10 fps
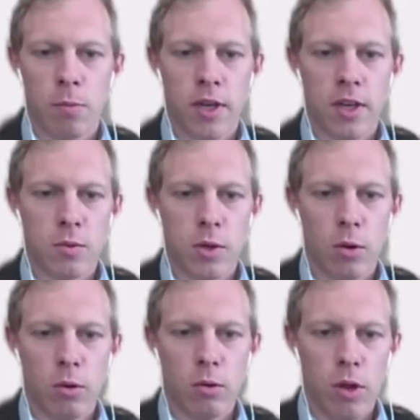topic as we
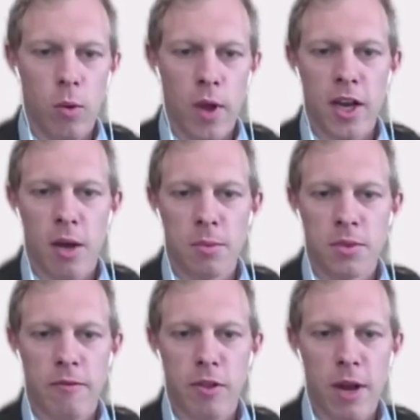all await an
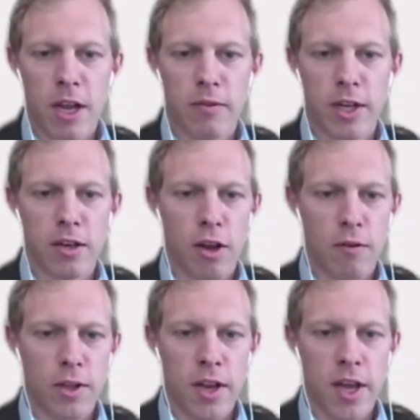update from the Bank of England,
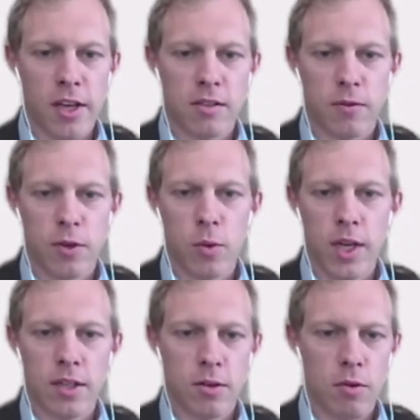hopefully in the next few
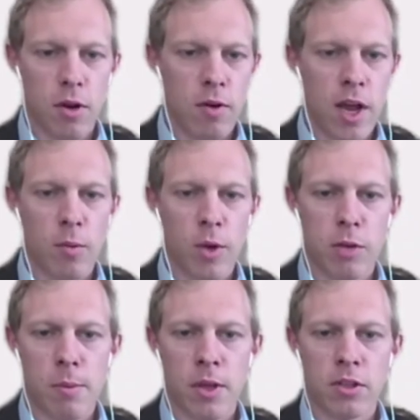weeks, so around whether
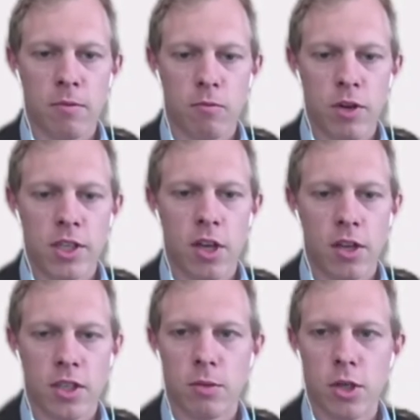you might be able to
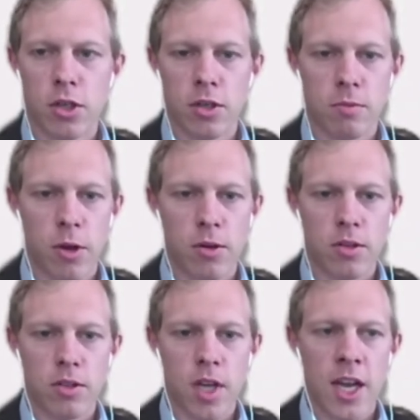restart distributions
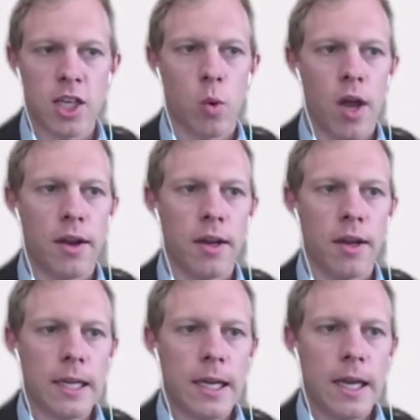post H1.
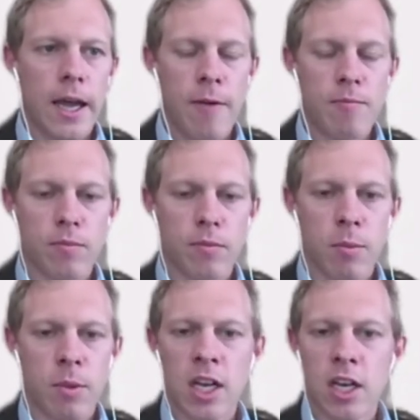Um,
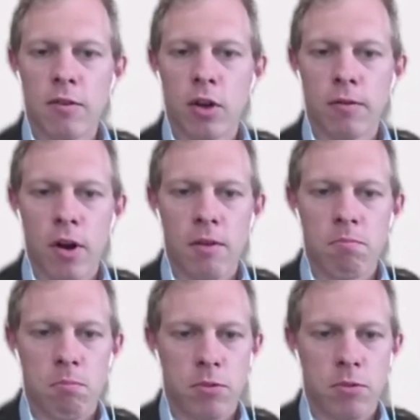I mean, clearly you've got a very